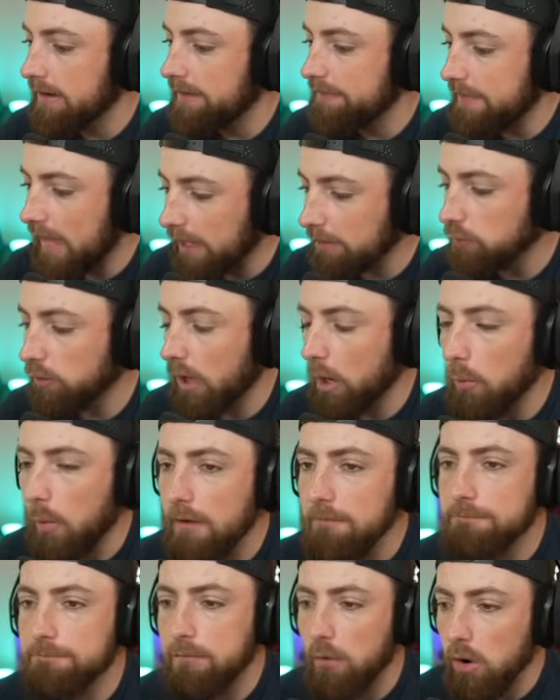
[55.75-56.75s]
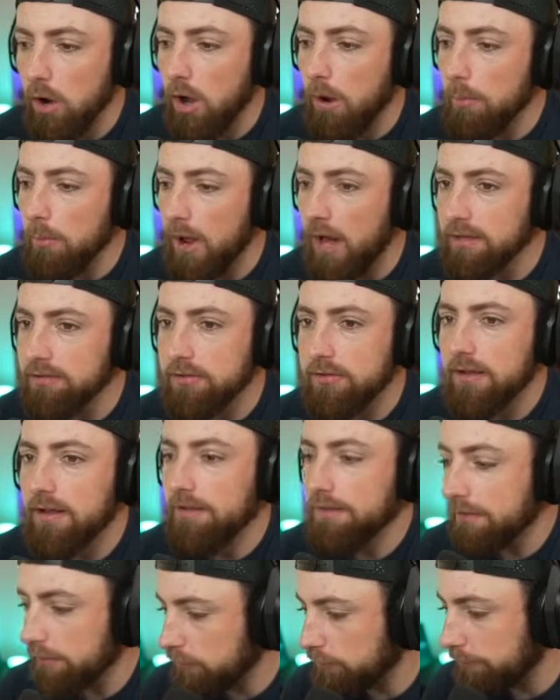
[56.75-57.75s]
That's what I want. Four home runs.
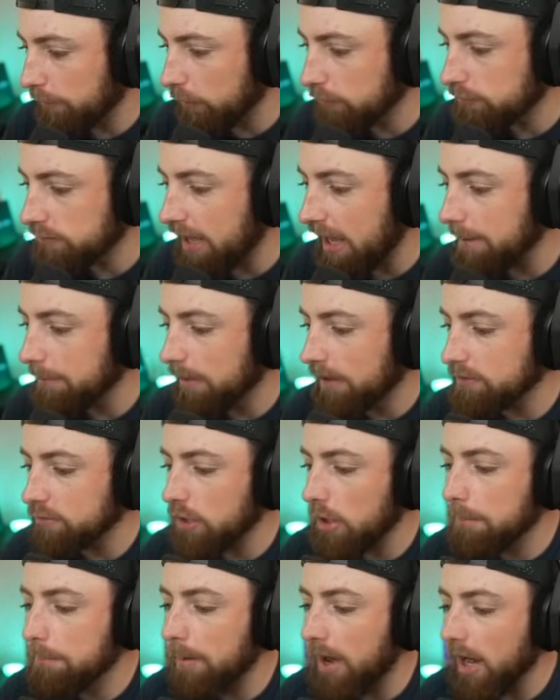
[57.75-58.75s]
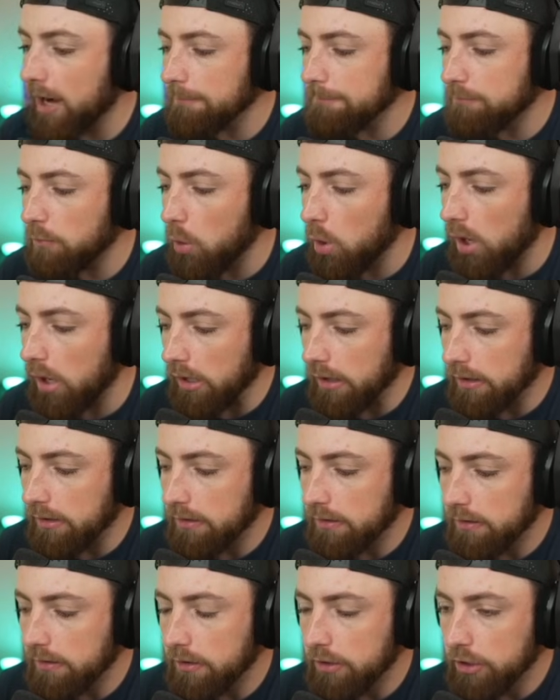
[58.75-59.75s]
This first game, let's go. Bottom four,
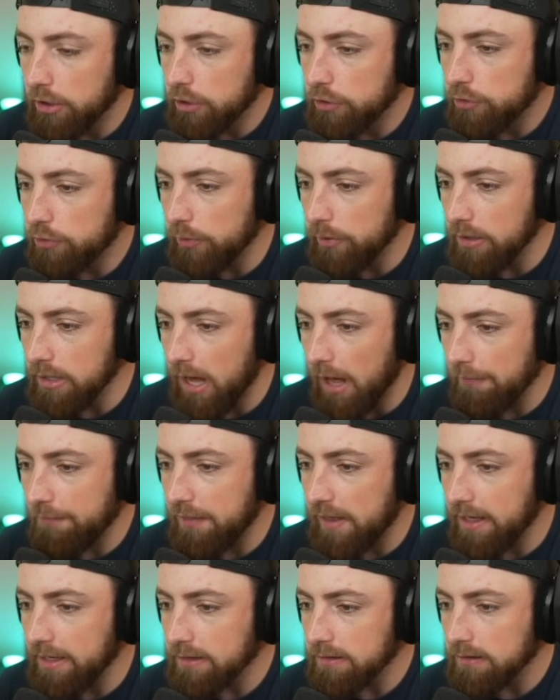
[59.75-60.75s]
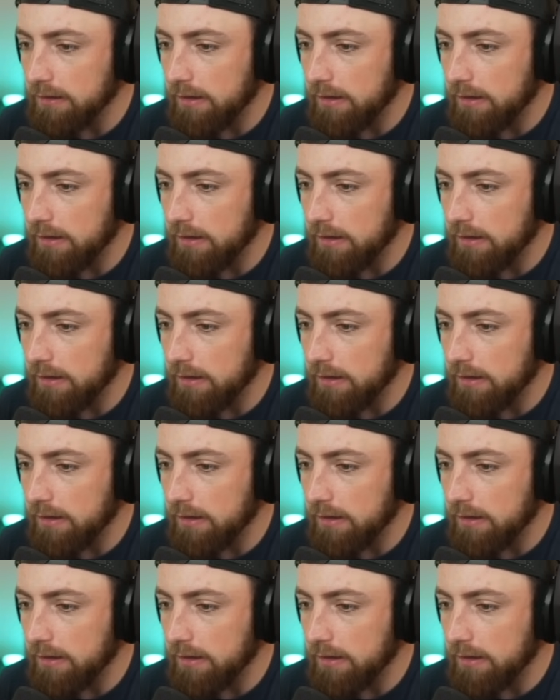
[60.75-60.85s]
two to nothing.